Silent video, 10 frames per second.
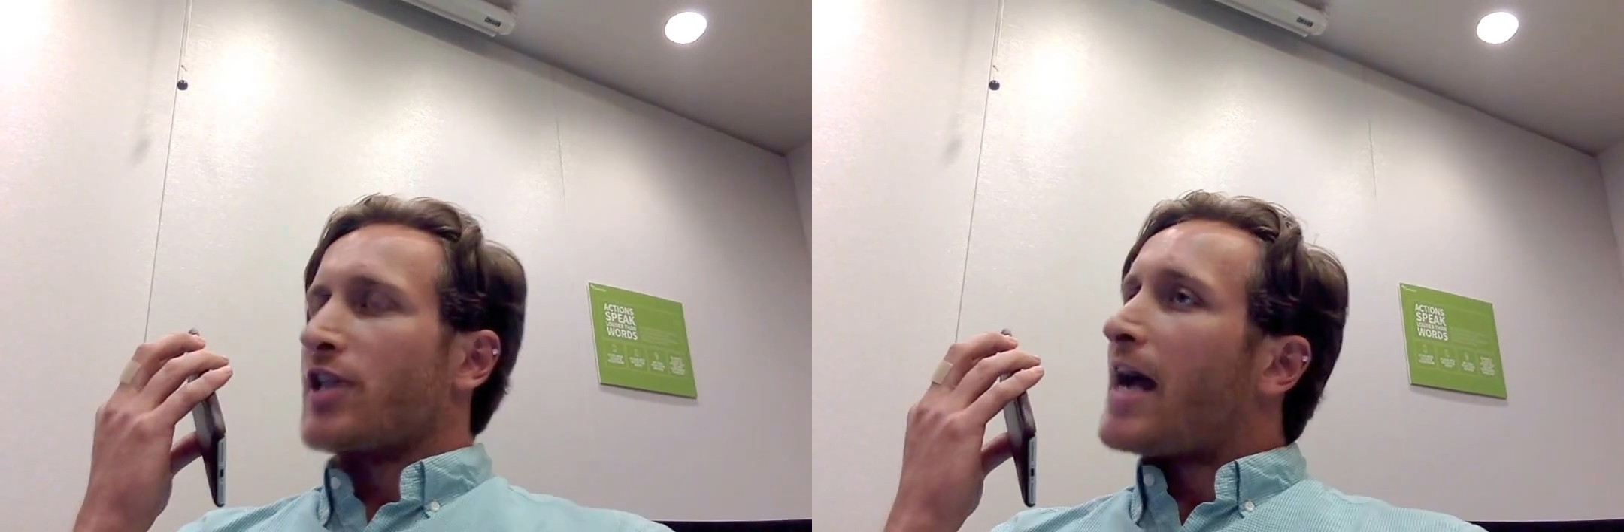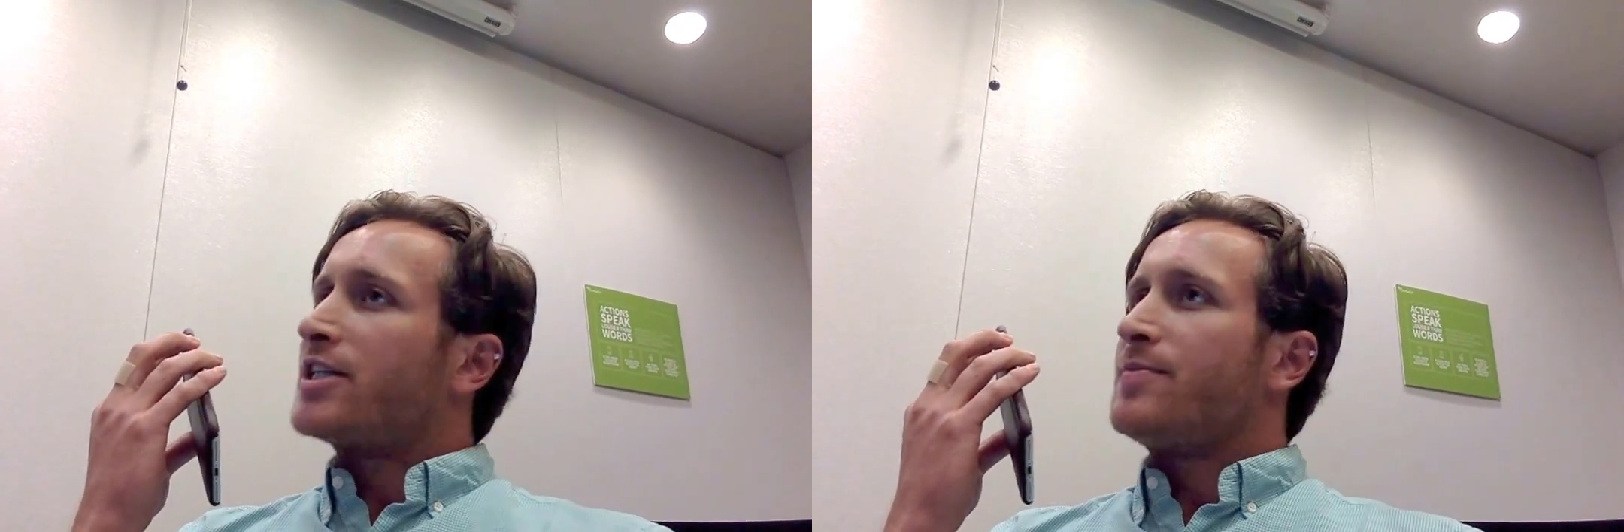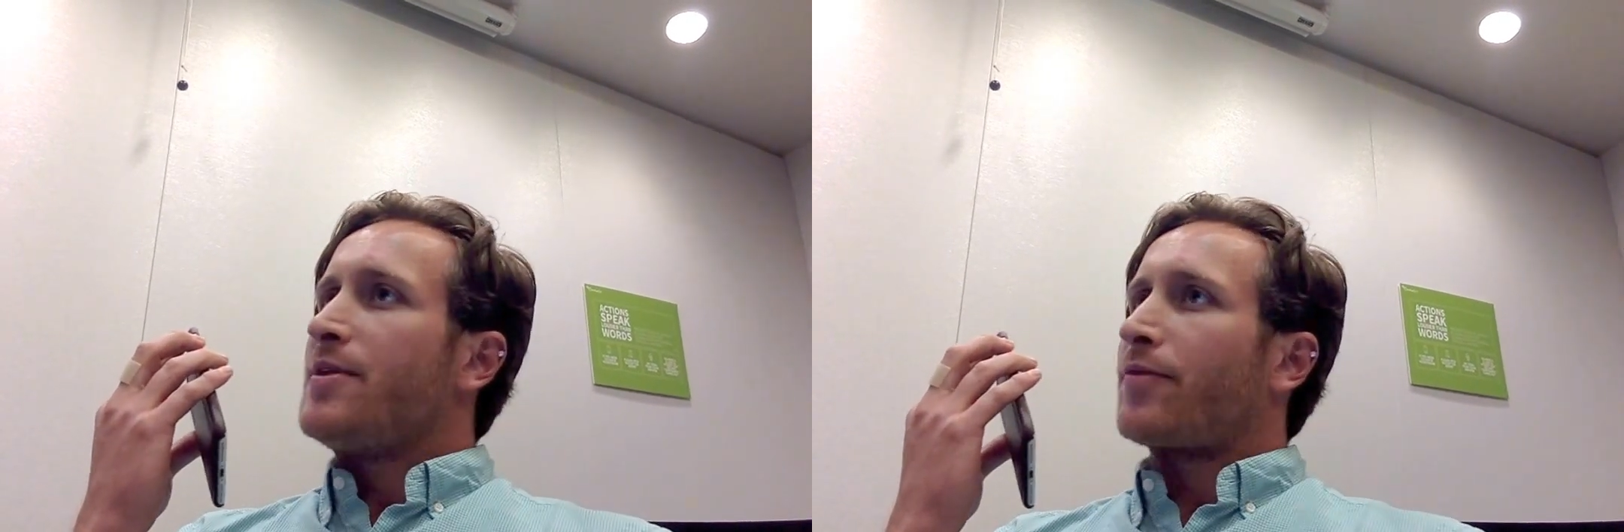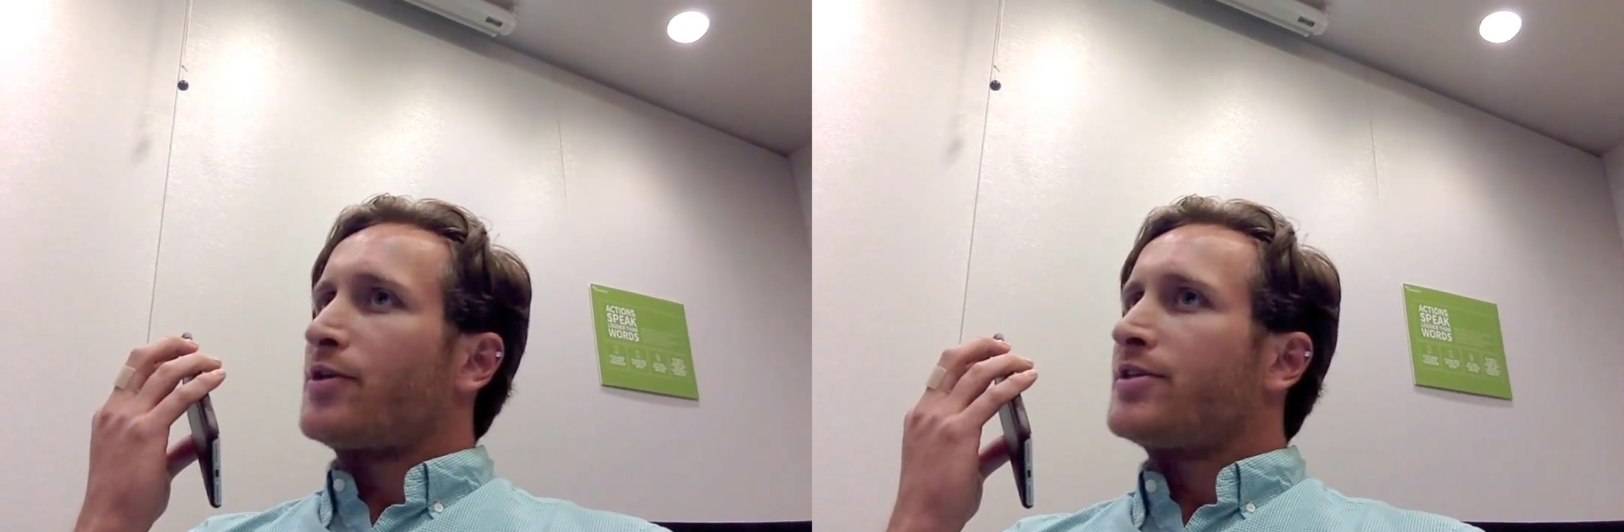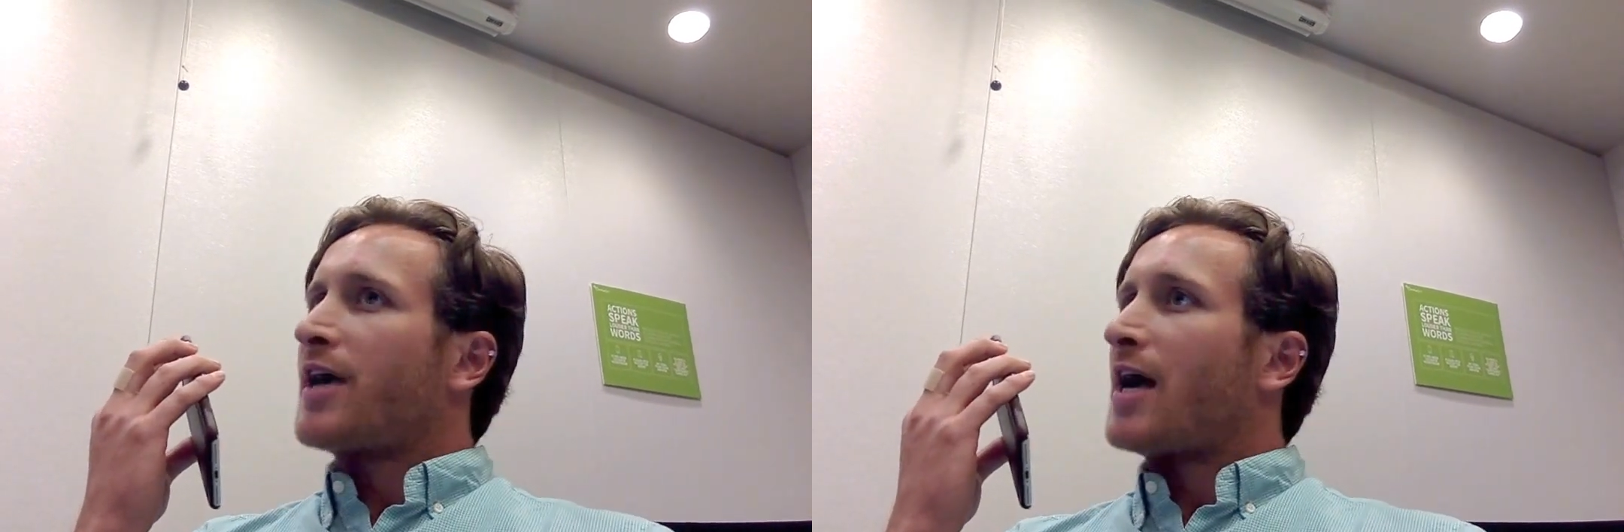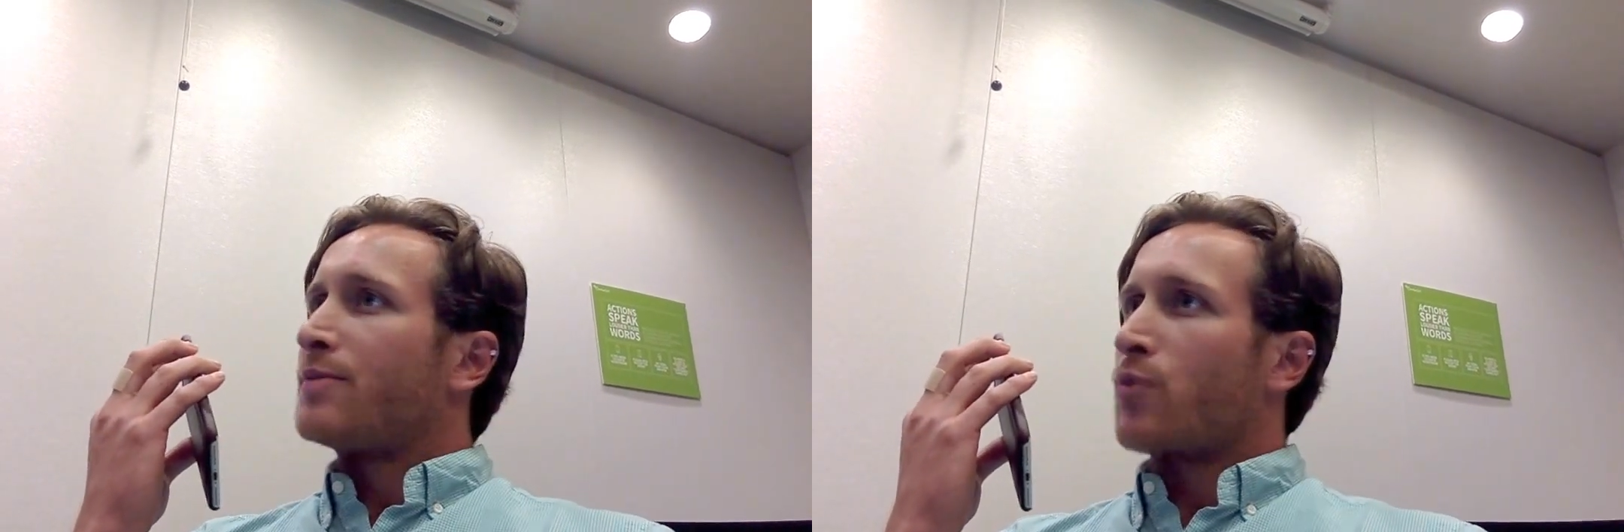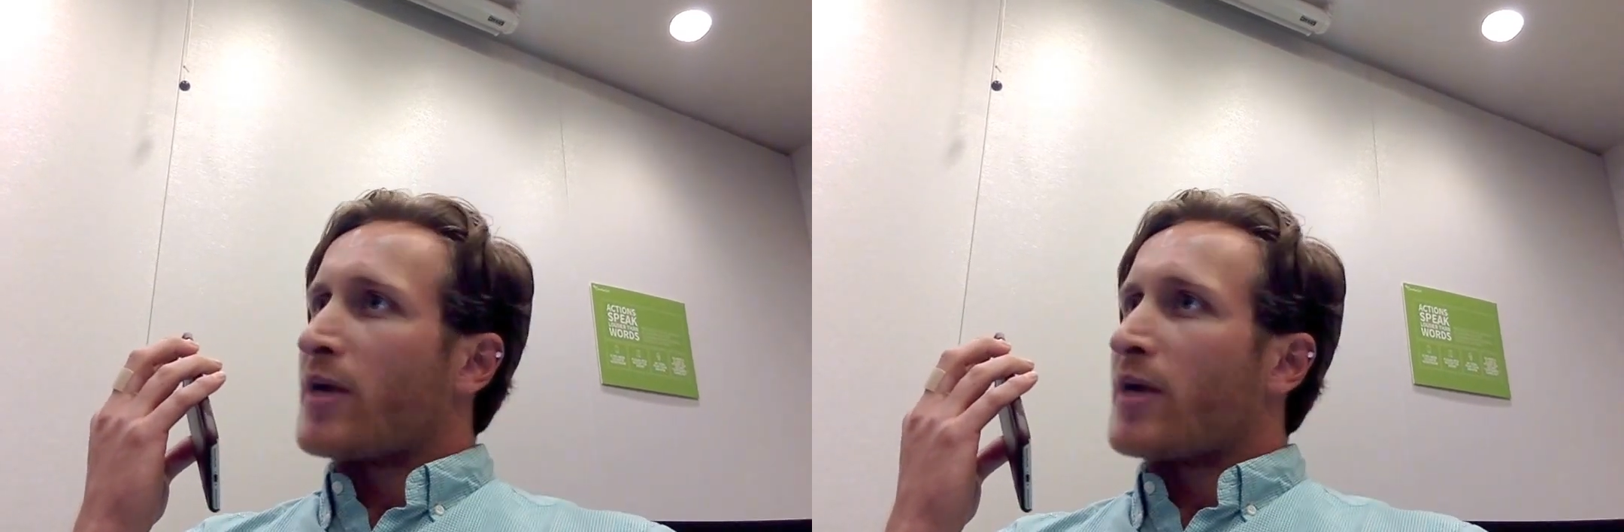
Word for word: lied to me three times,